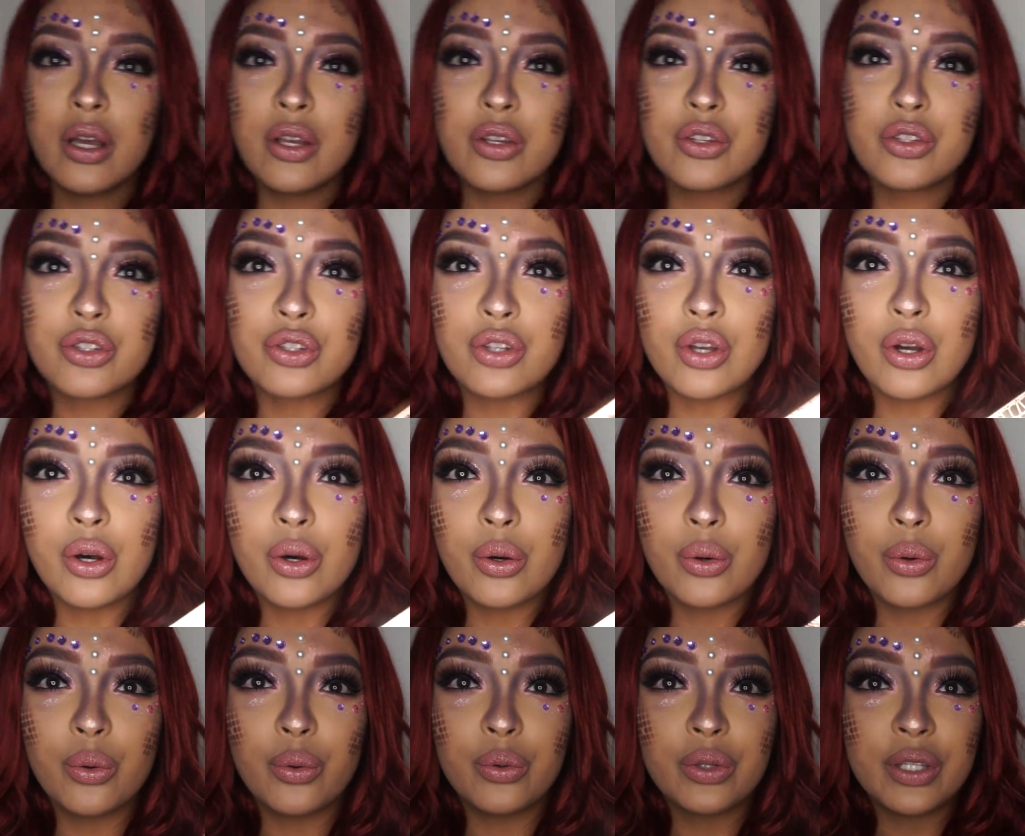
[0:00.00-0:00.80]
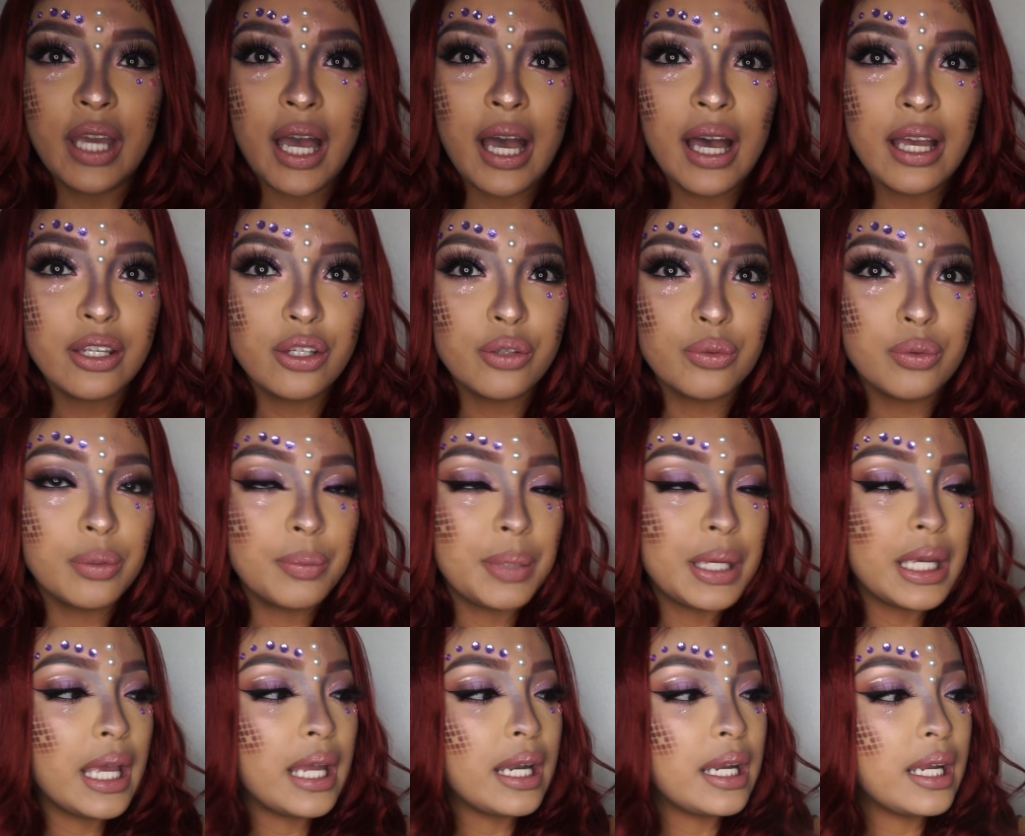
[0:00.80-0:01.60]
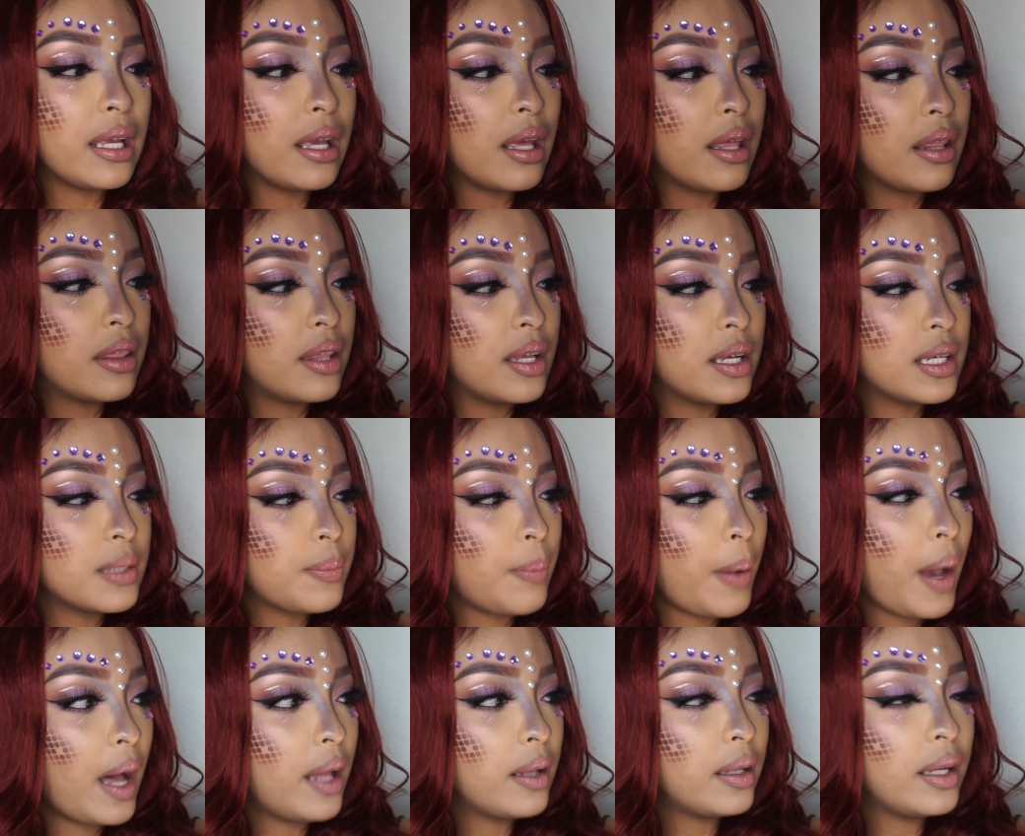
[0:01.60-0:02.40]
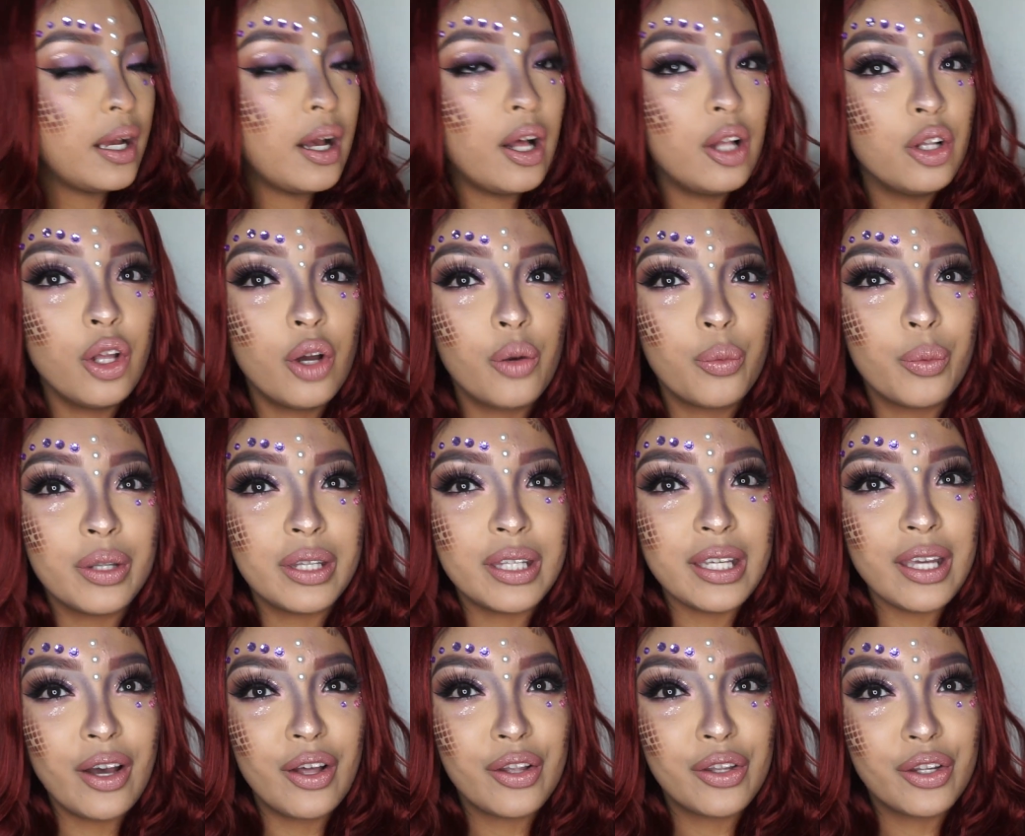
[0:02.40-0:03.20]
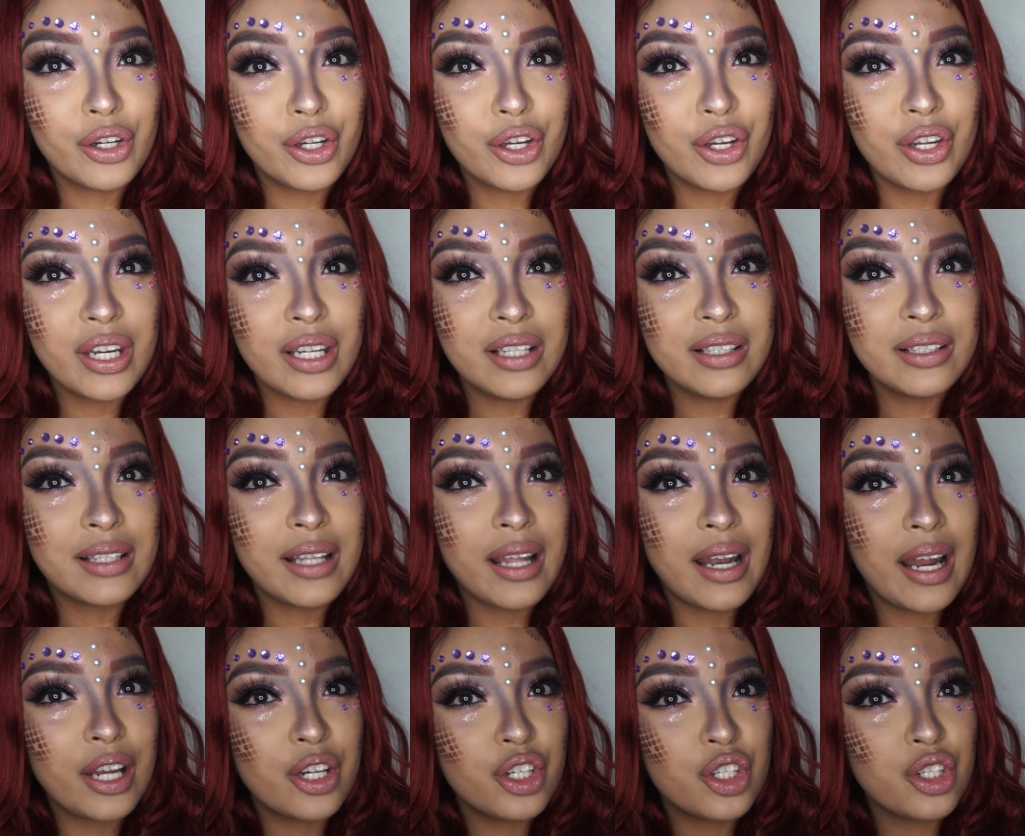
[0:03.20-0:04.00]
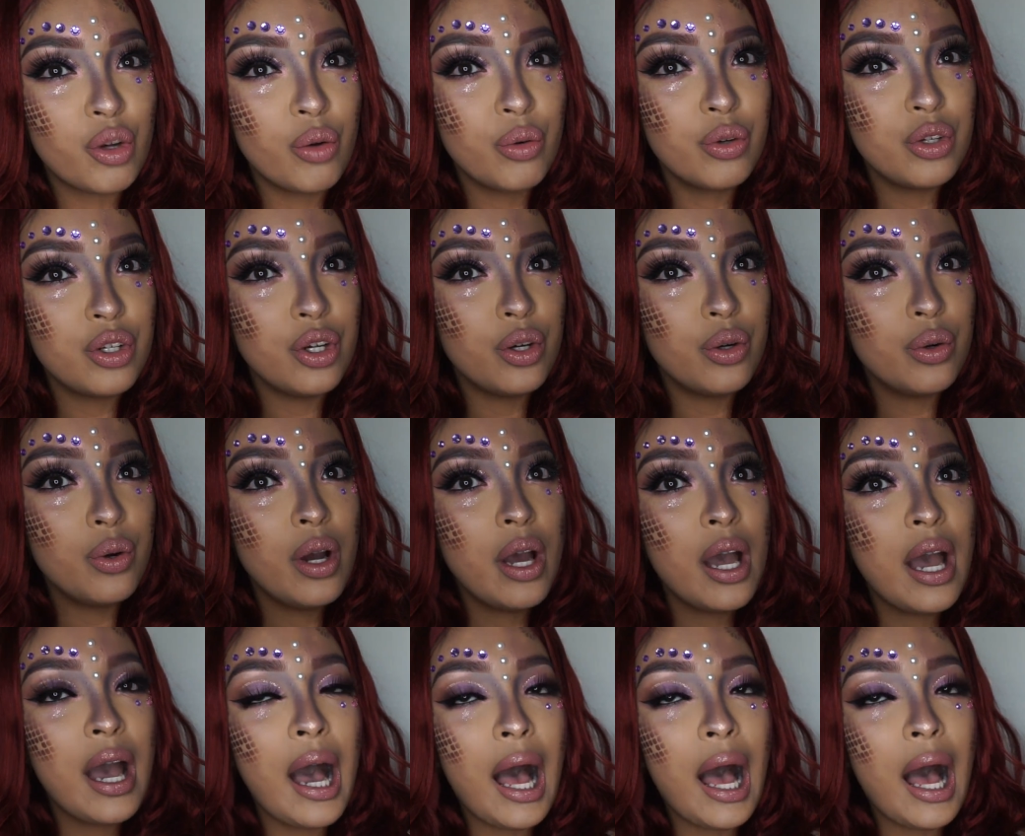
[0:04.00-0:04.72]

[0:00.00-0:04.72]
So yeah, you will be getting this palette along with the other goodies that I showed you.